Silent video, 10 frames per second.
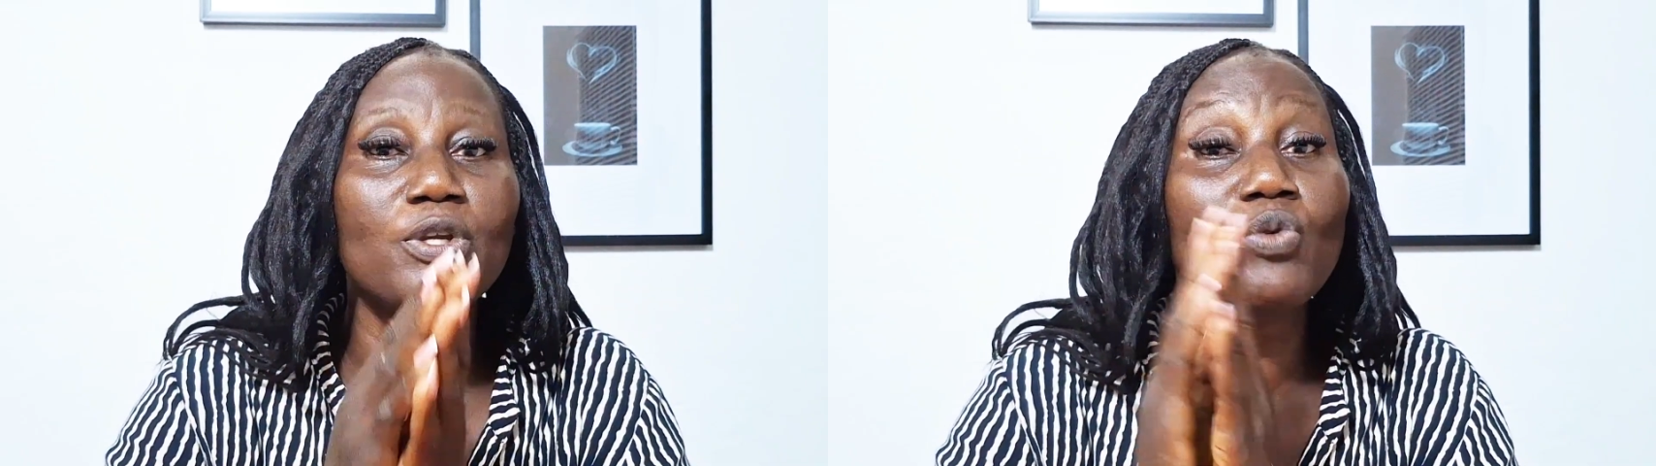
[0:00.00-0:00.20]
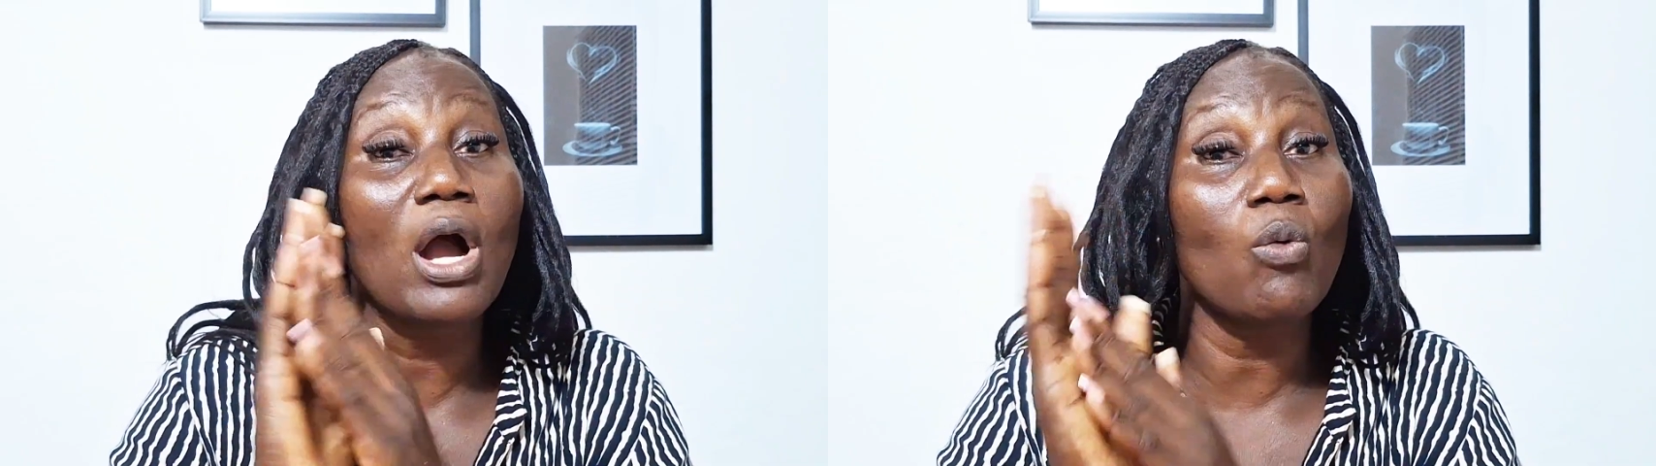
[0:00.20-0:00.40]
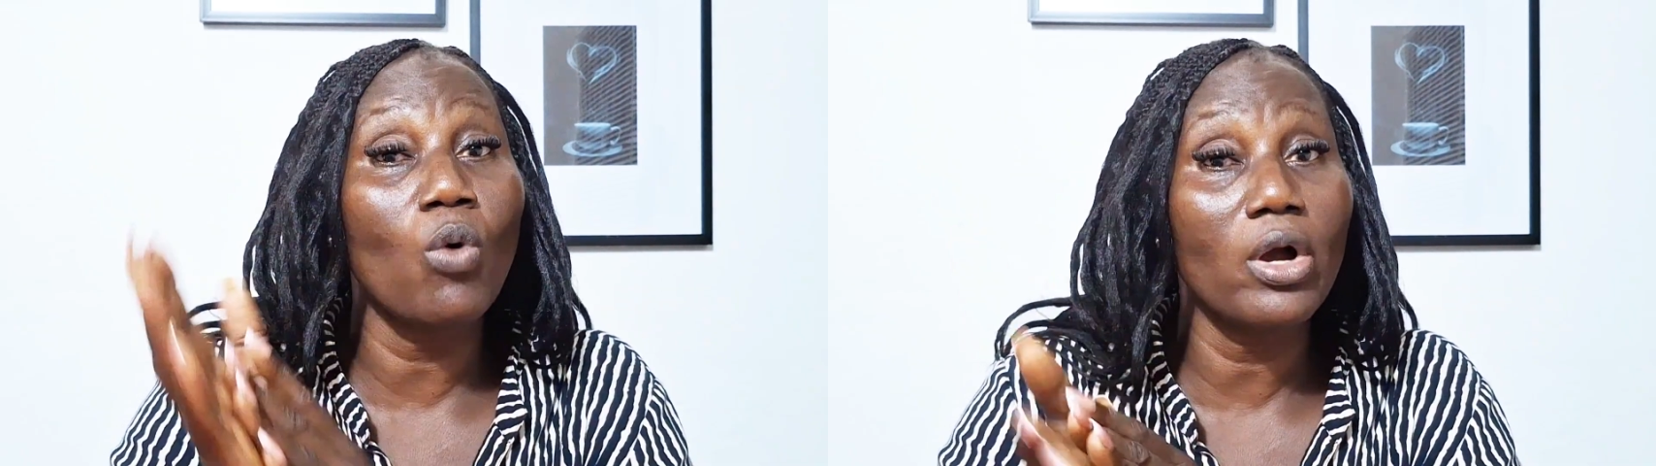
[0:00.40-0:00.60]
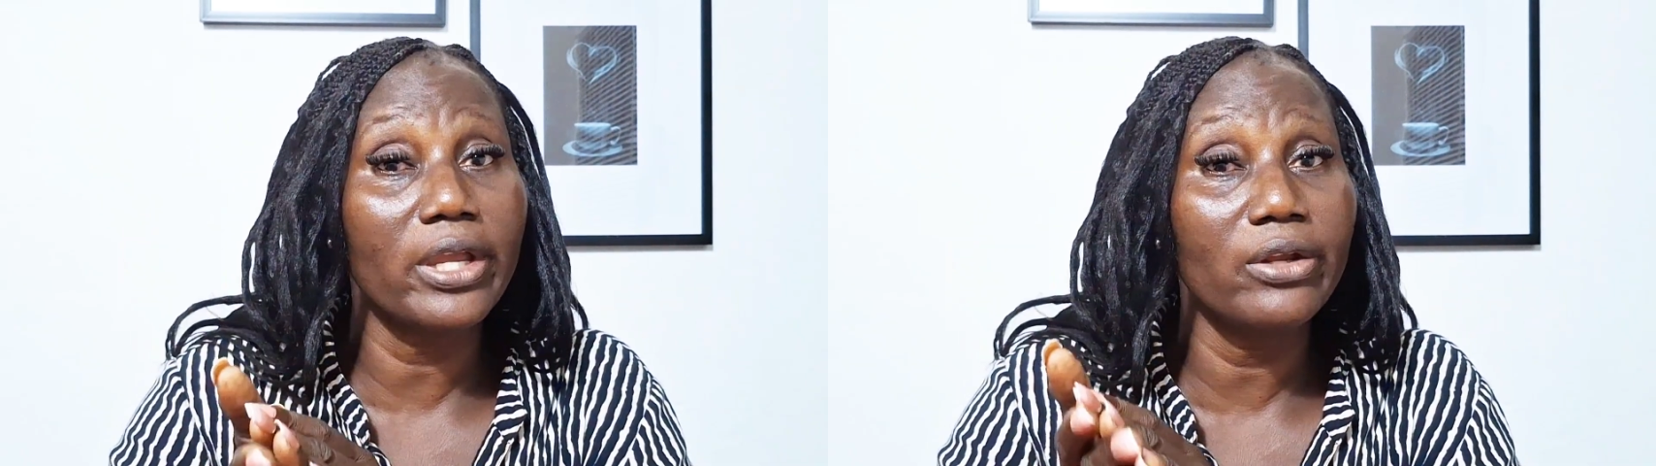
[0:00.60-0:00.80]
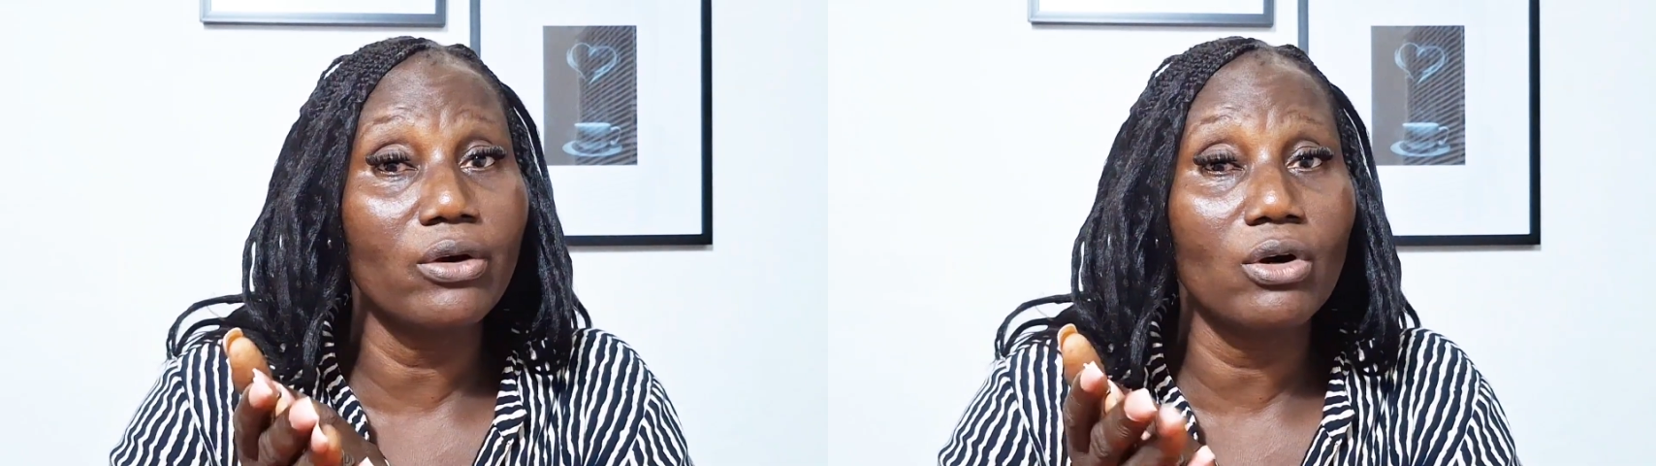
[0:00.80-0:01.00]
you are
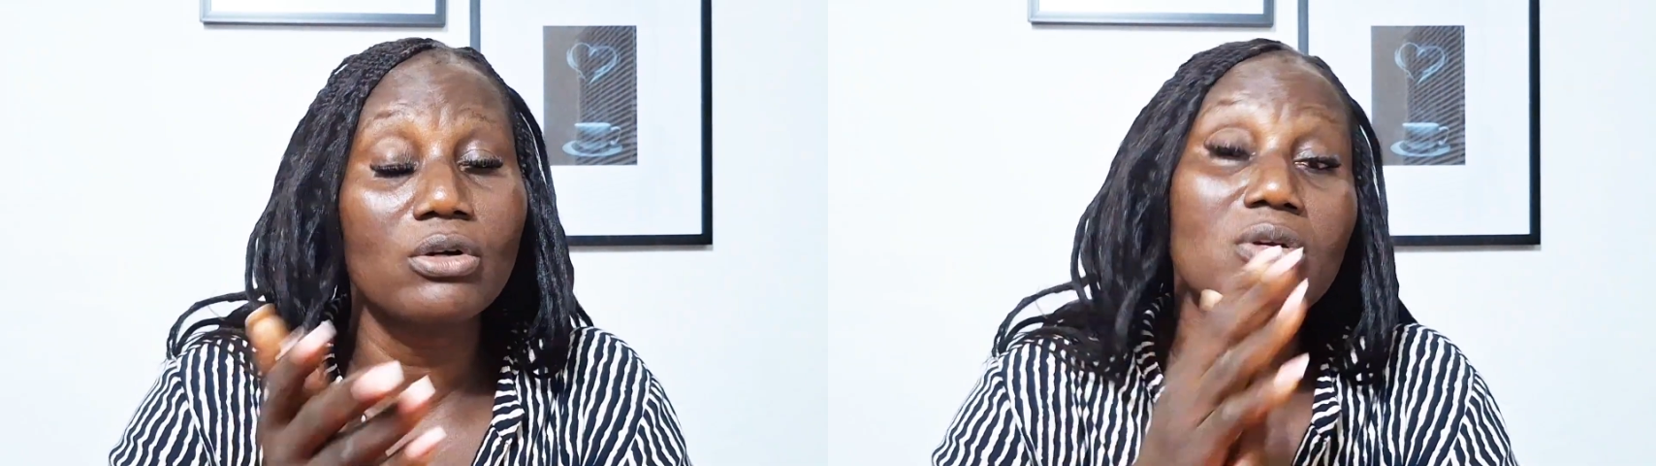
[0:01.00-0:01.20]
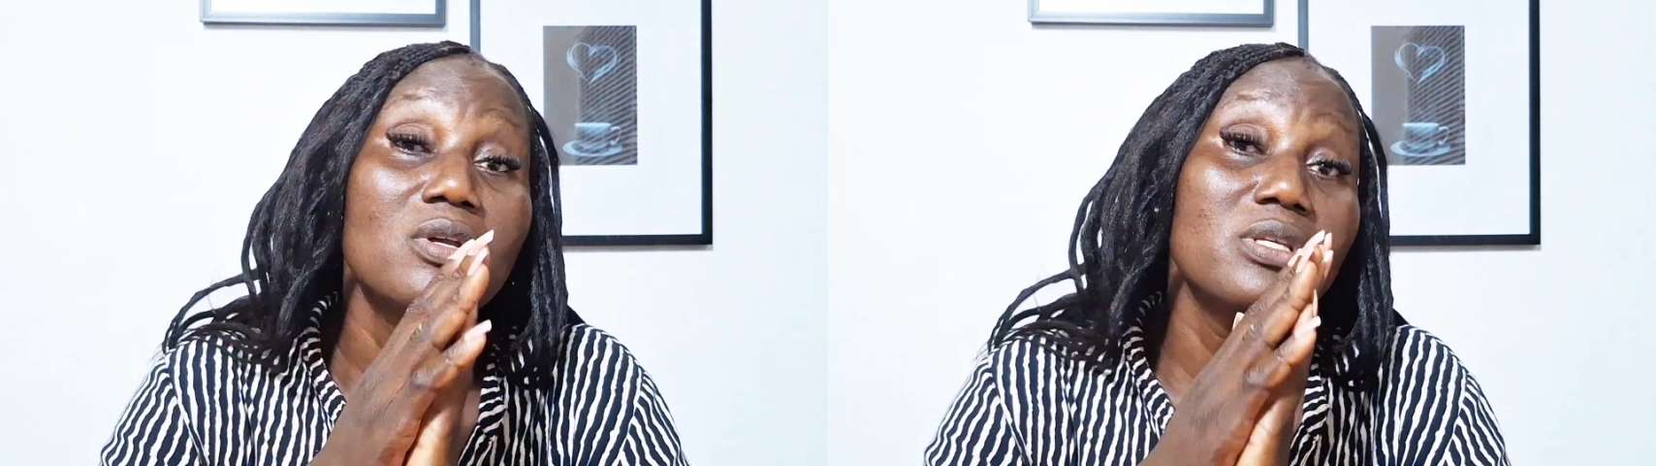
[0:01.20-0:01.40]
working on